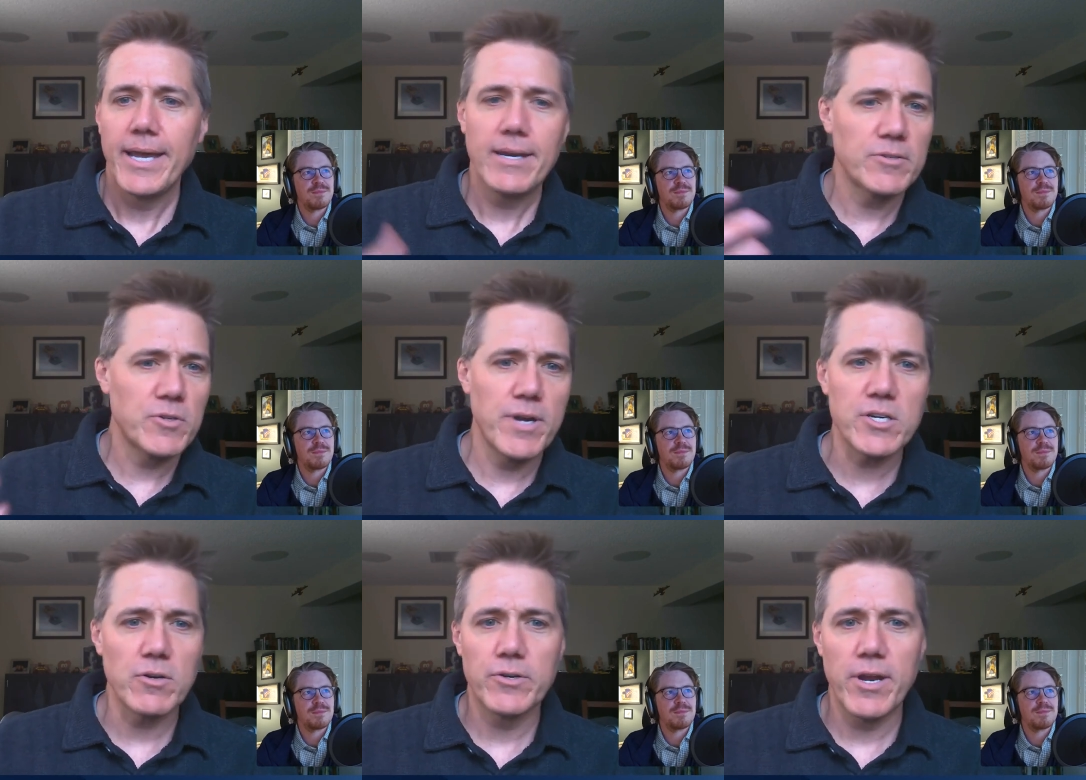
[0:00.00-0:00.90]
Speaker 1: you know
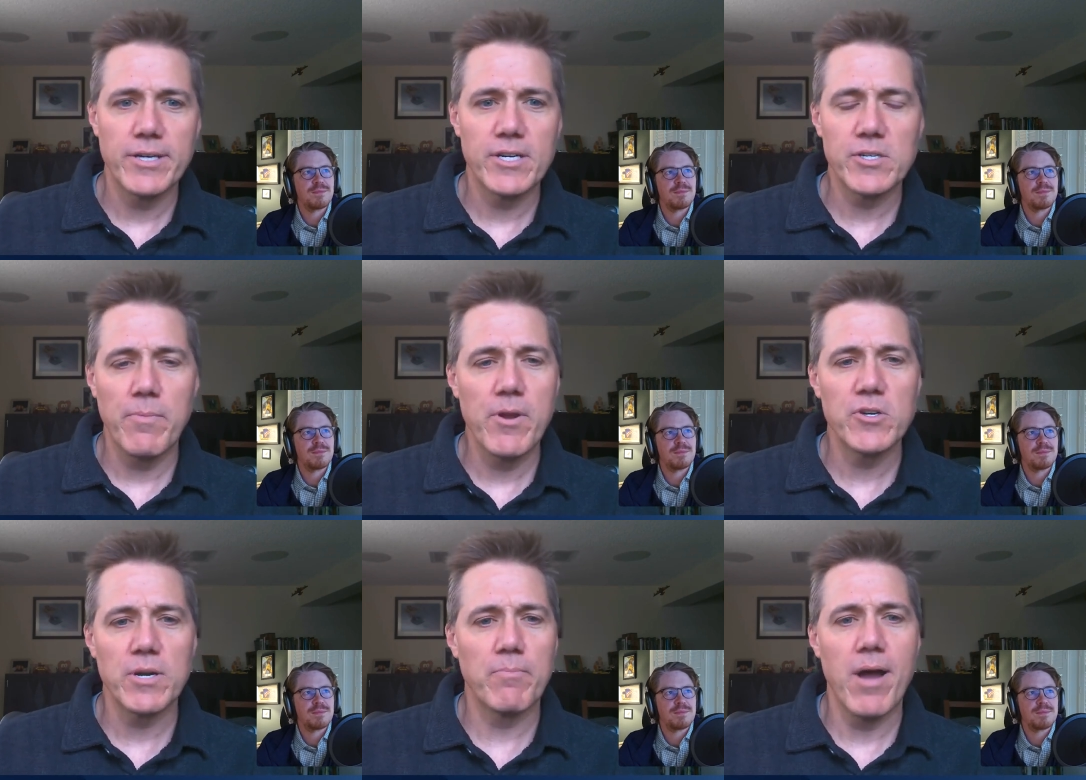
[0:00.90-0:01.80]
traditional
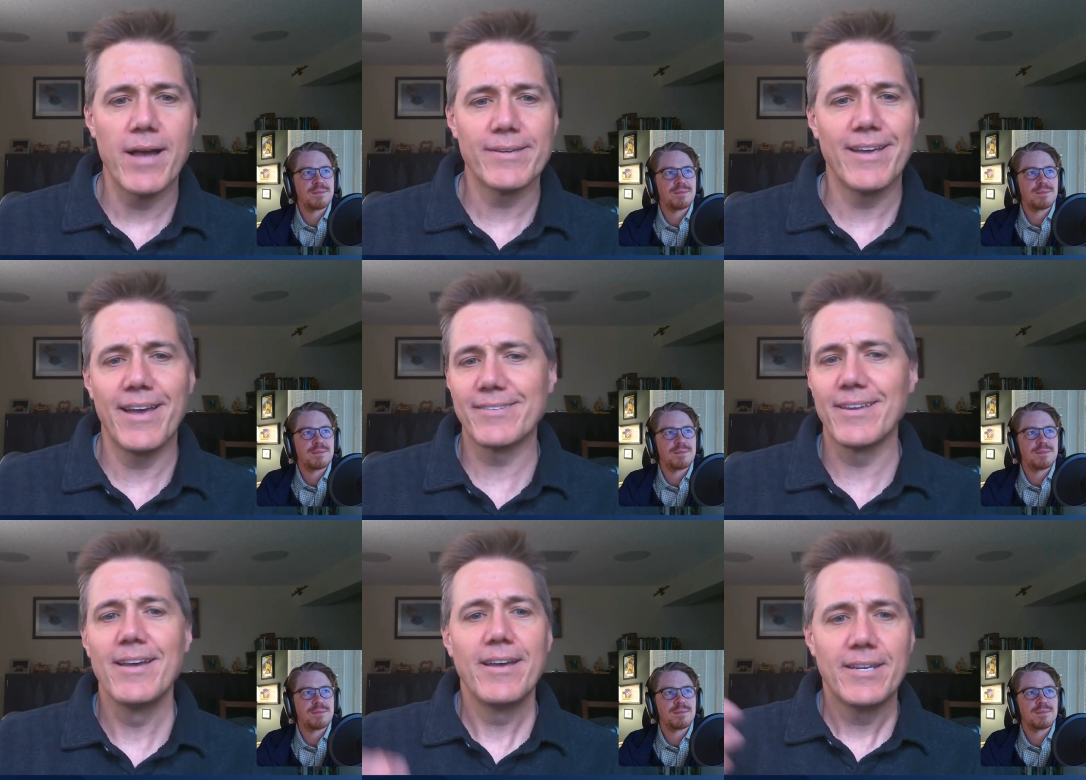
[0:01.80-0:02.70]
distribution process
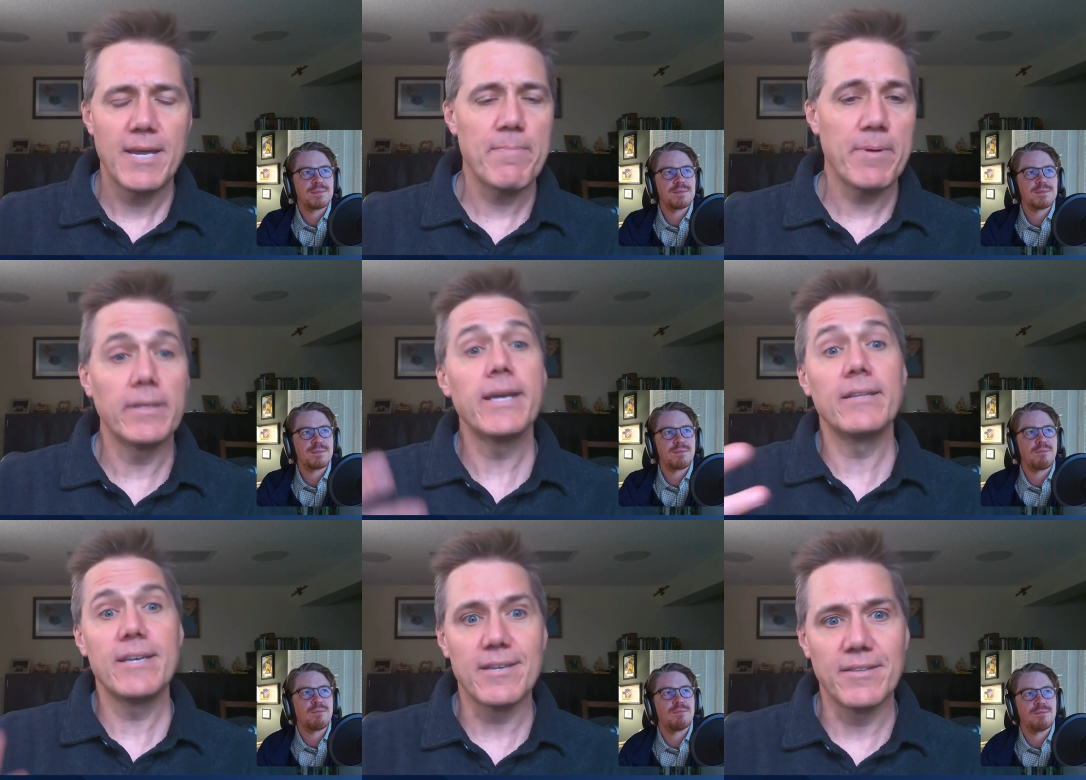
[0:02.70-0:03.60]
typically,
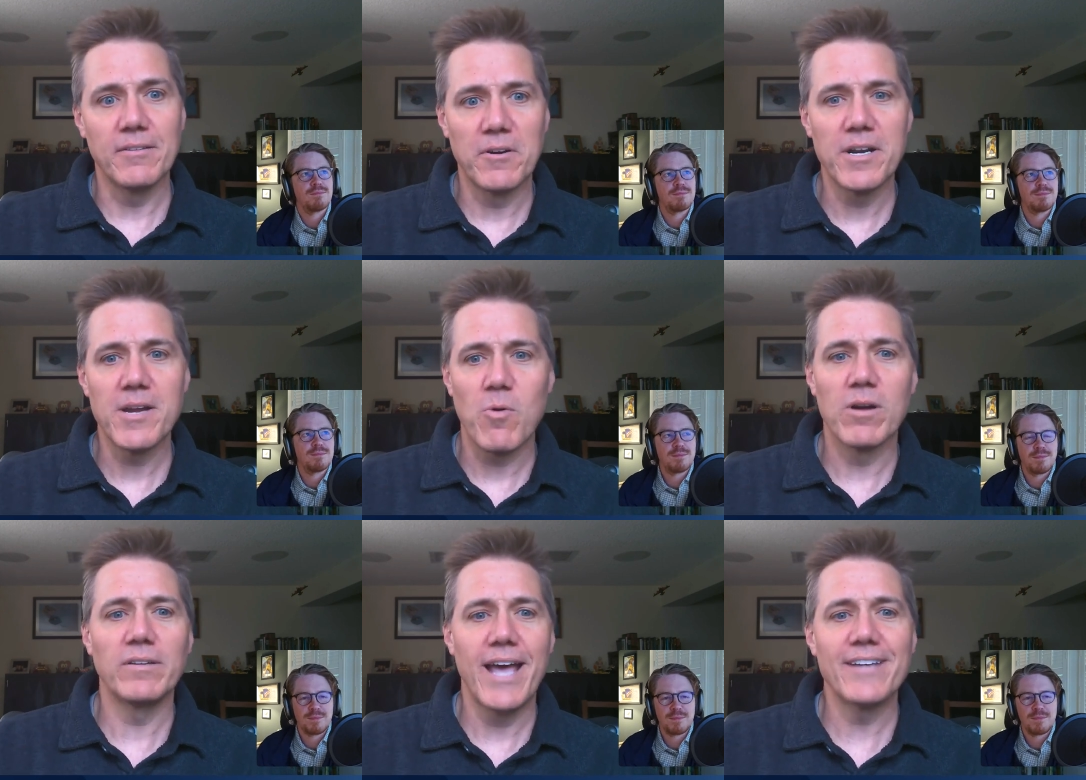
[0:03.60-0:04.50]
at least in the learning
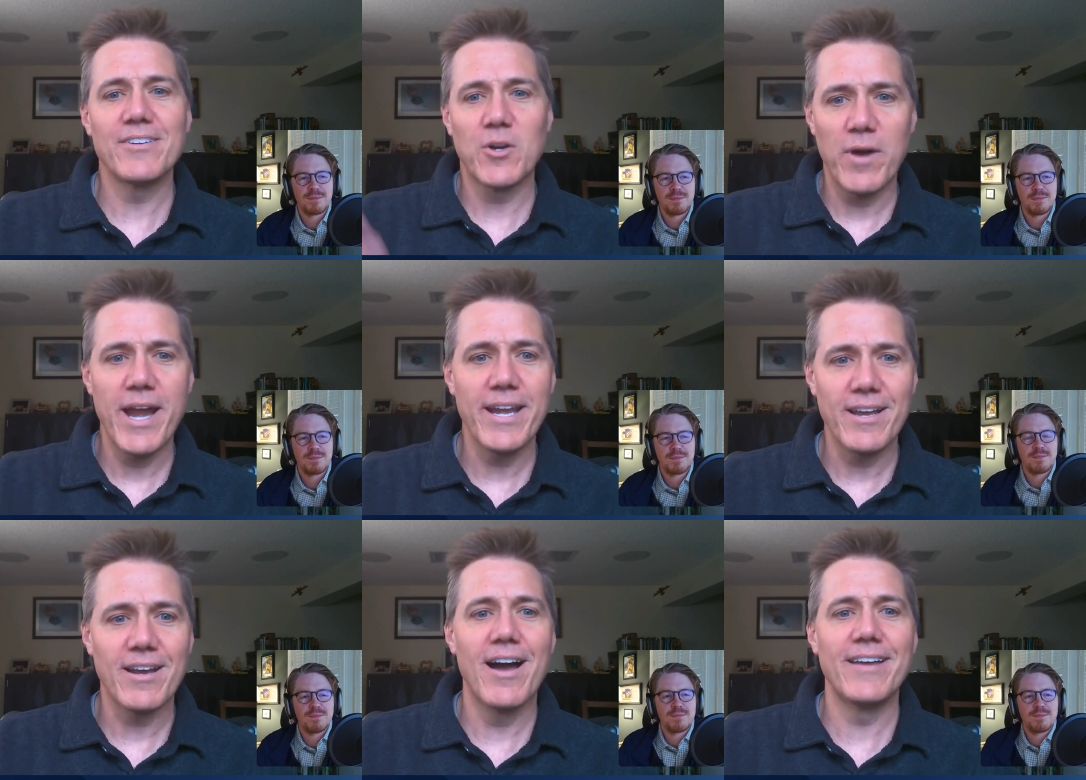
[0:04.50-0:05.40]
world, has you
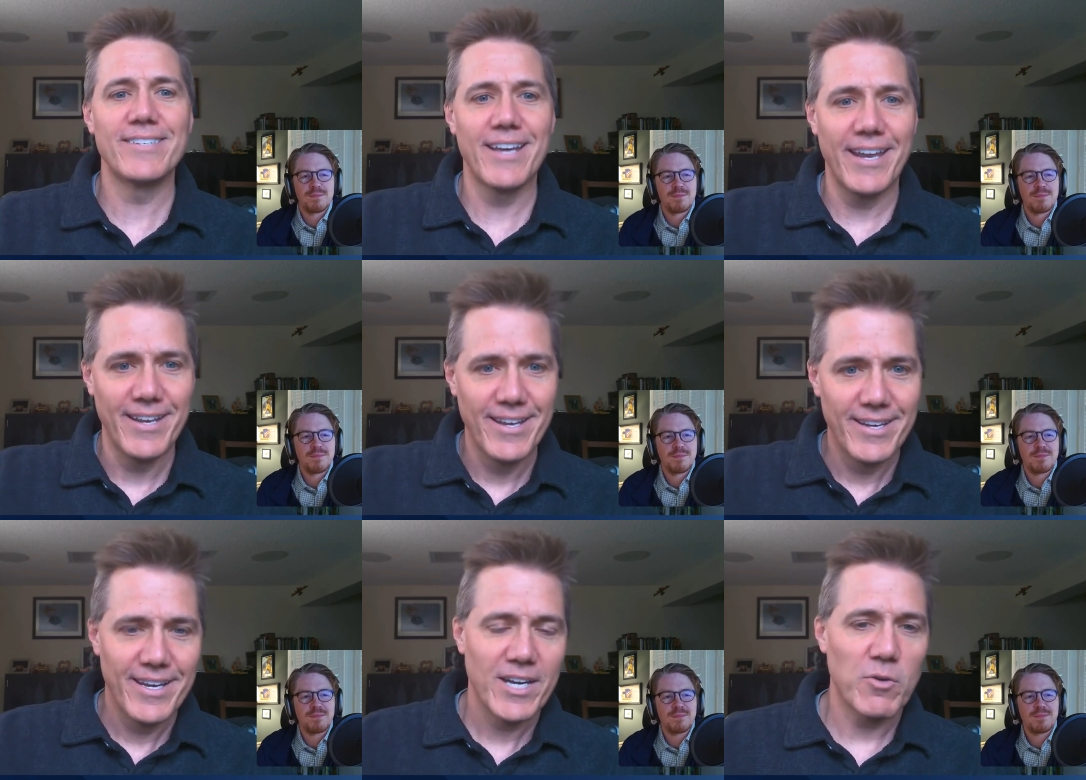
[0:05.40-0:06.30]
creating content,
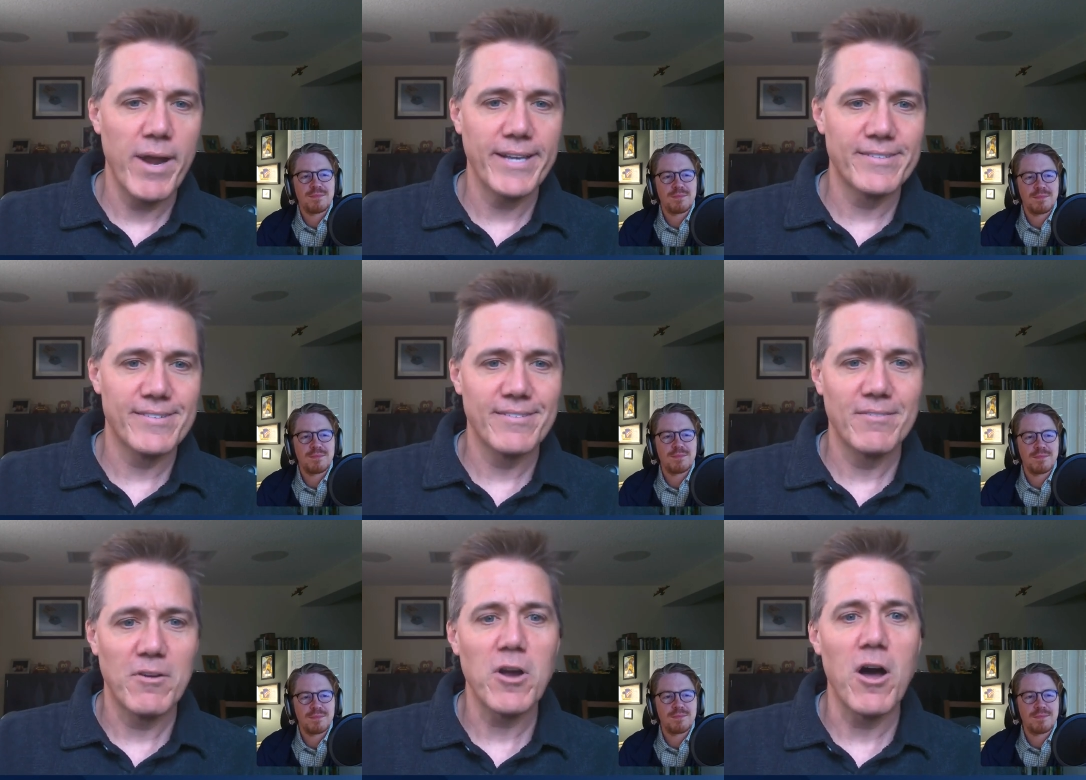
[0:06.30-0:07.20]
creates,
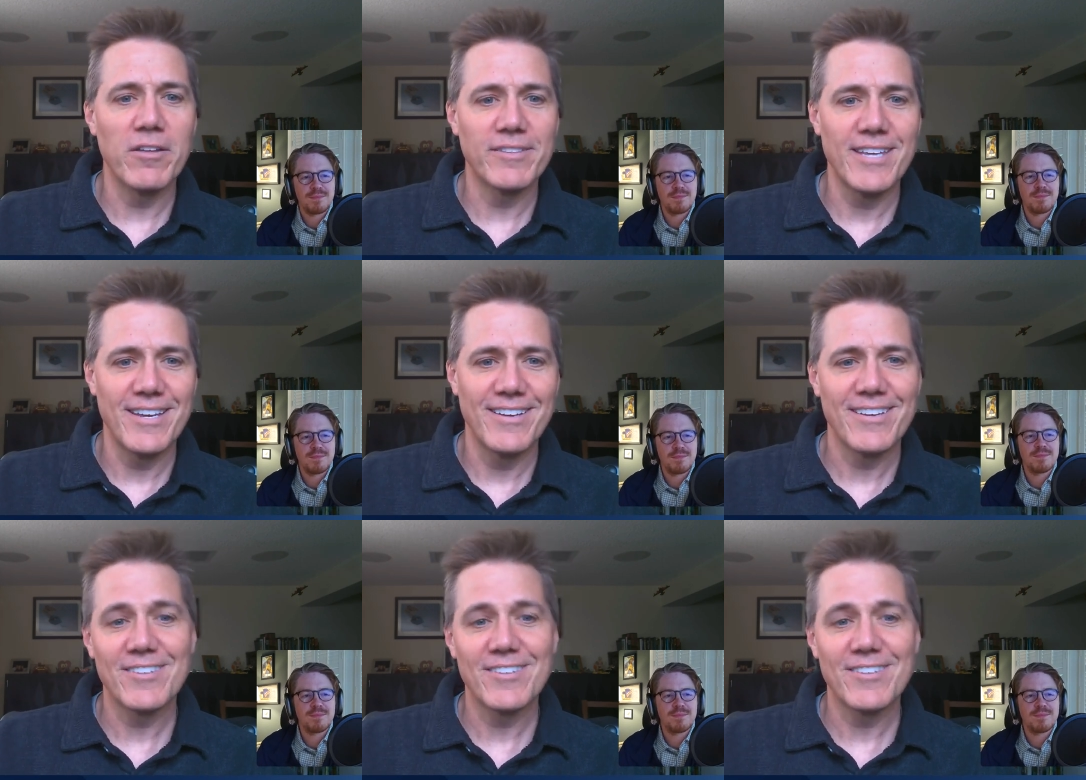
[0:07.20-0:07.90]
I'll call it the